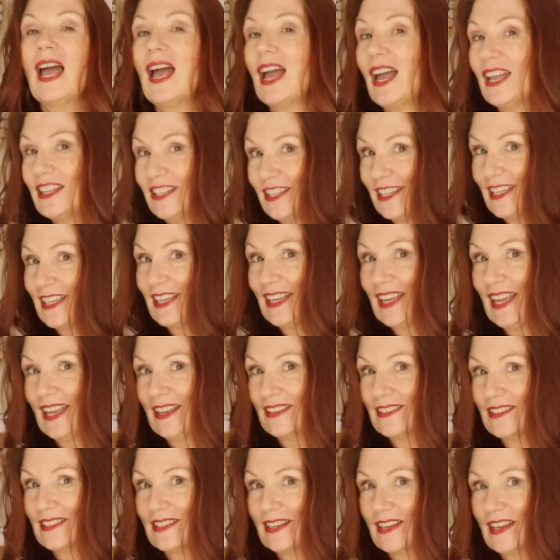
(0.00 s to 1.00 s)
and you can
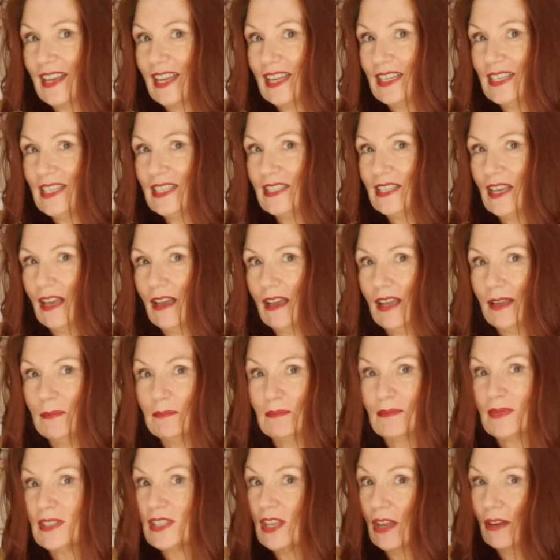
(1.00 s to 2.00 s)
cancel at any
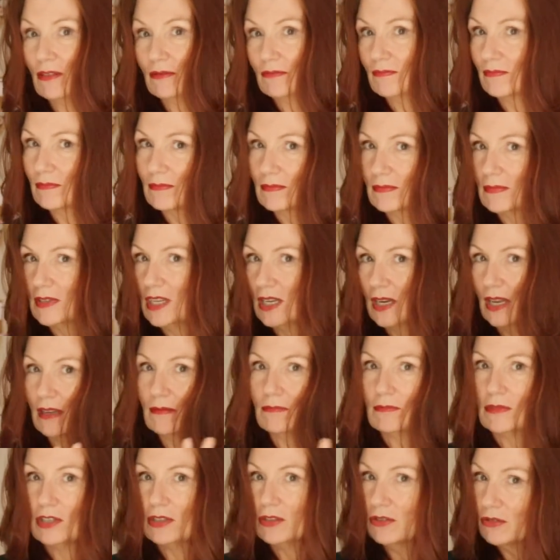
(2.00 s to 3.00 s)
time. So, you know,
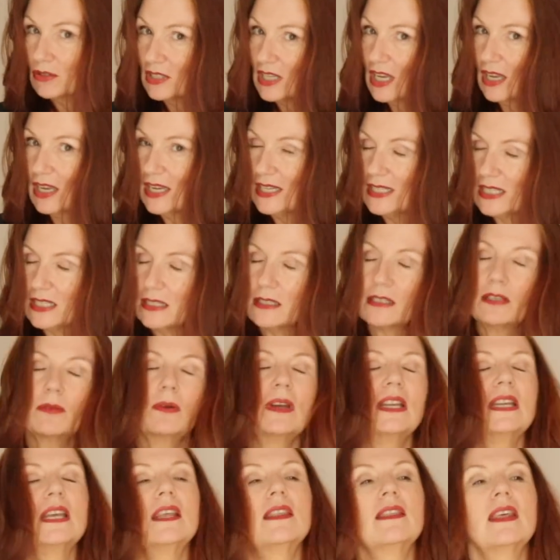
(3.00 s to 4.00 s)
you're not tied into
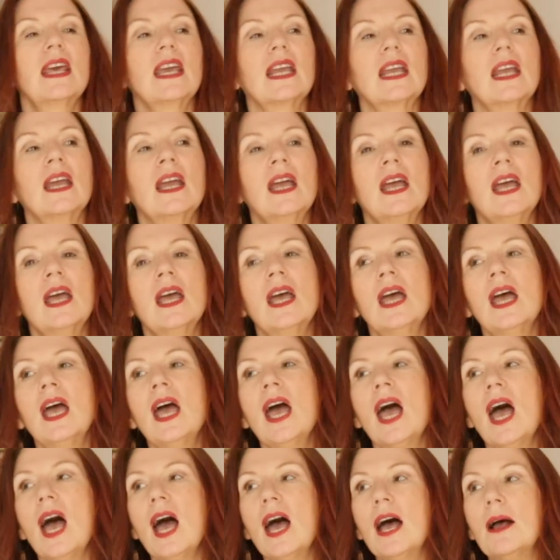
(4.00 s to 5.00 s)
anything.
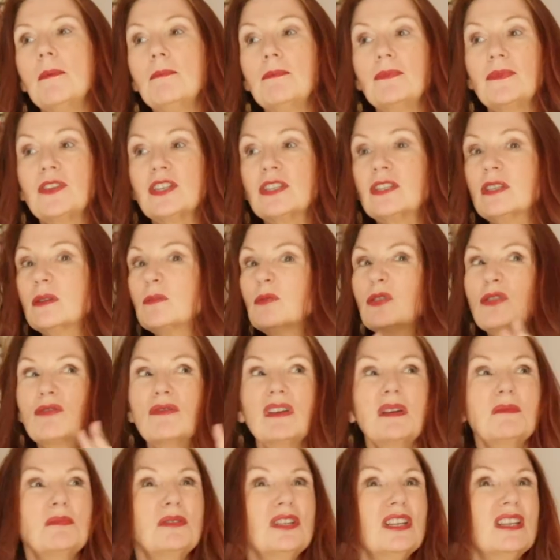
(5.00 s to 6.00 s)
The
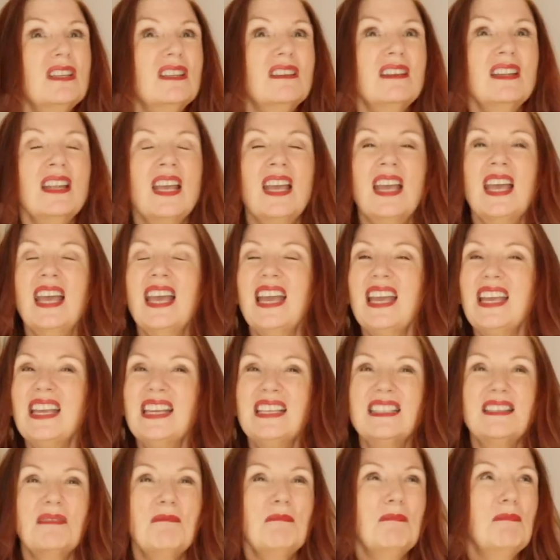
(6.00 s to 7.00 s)
subscription
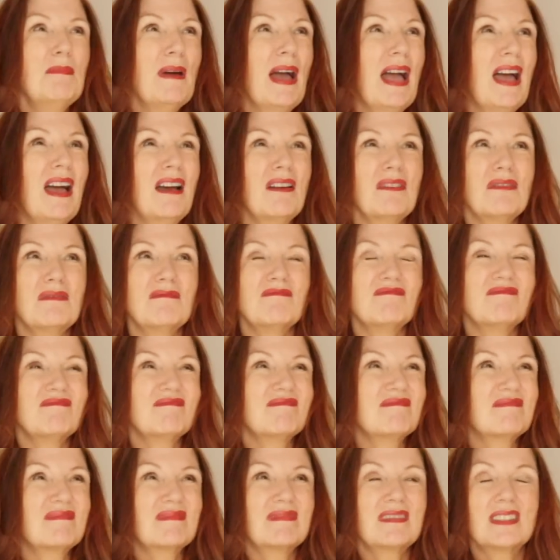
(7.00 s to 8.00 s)
is about
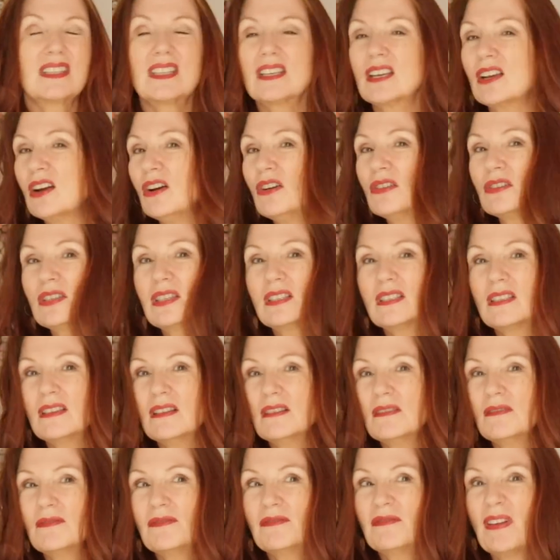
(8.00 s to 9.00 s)
the cost
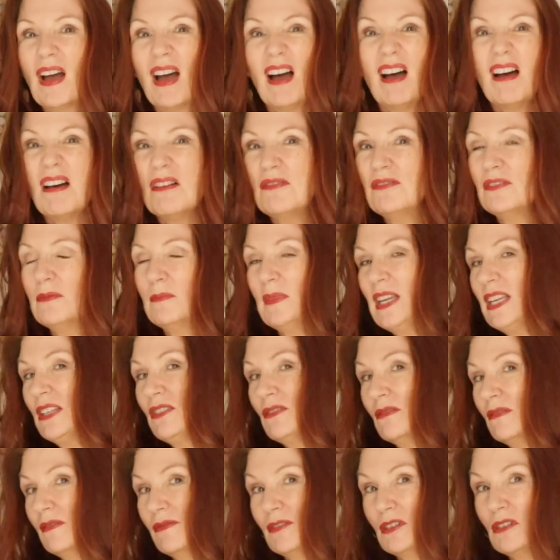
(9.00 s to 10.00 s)
of half a
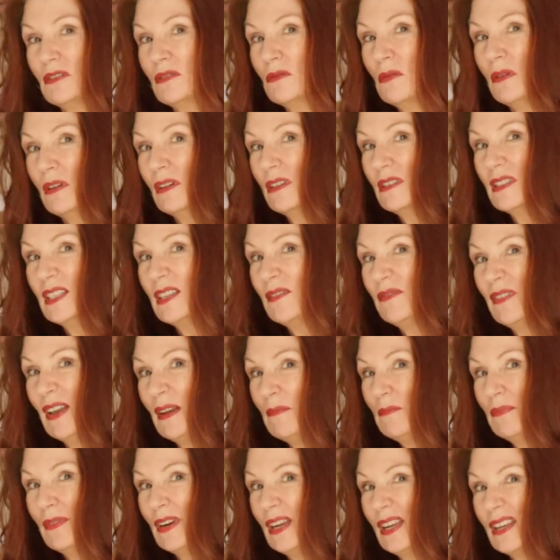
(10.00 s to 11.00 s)
metre of good quality
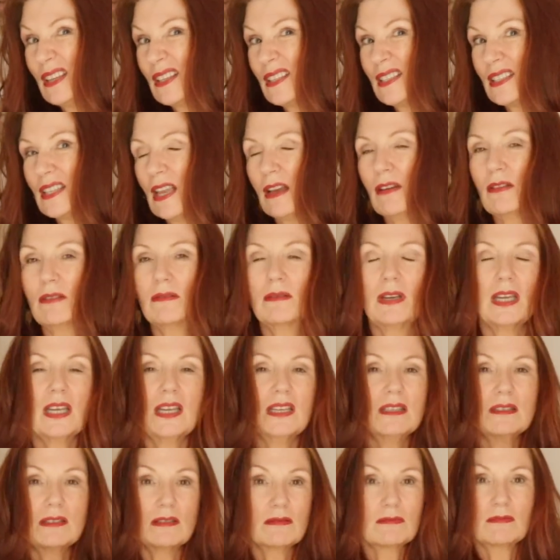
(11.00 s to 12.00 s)
fabric. So
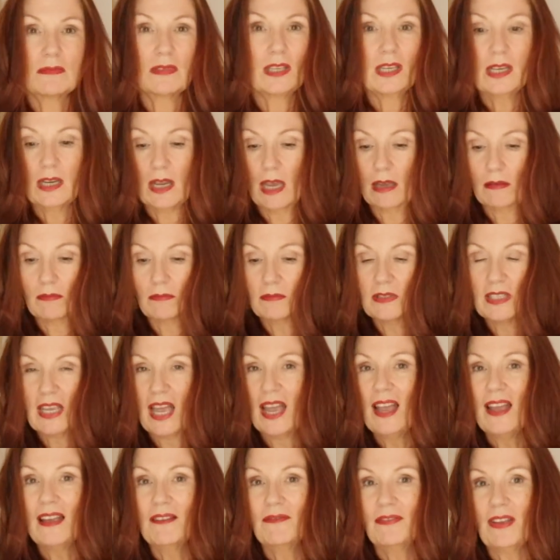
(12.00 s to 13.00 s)
it's, you know, to
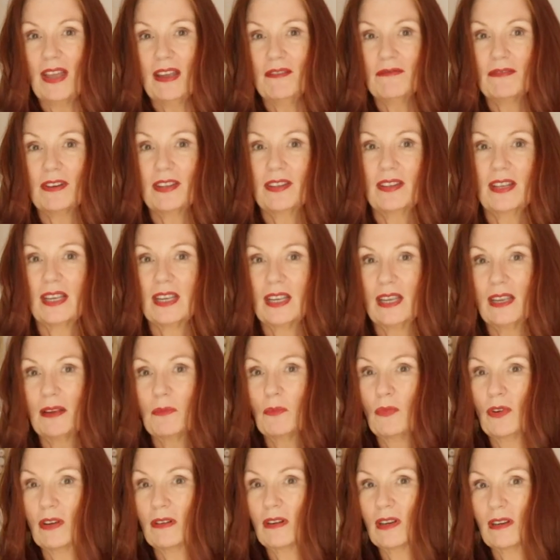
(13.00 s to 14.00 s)
have everything in
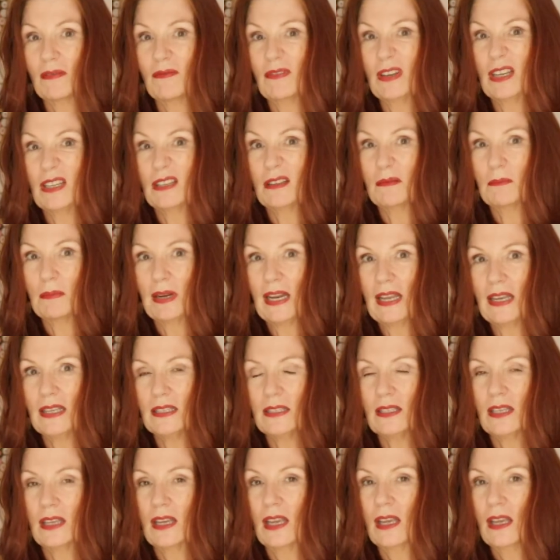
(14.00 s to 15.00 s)
one convenient
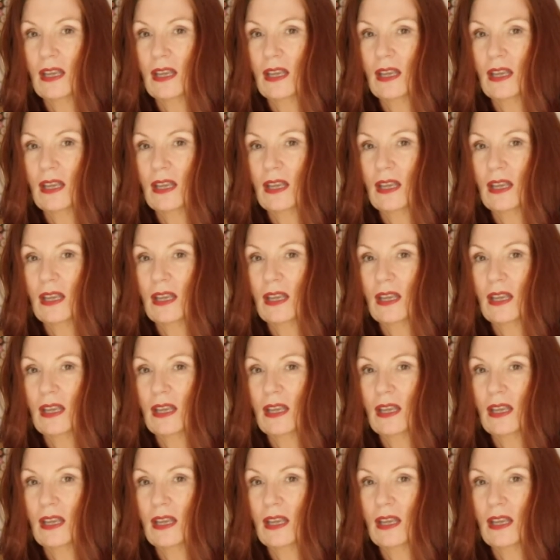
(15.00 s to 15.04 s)
place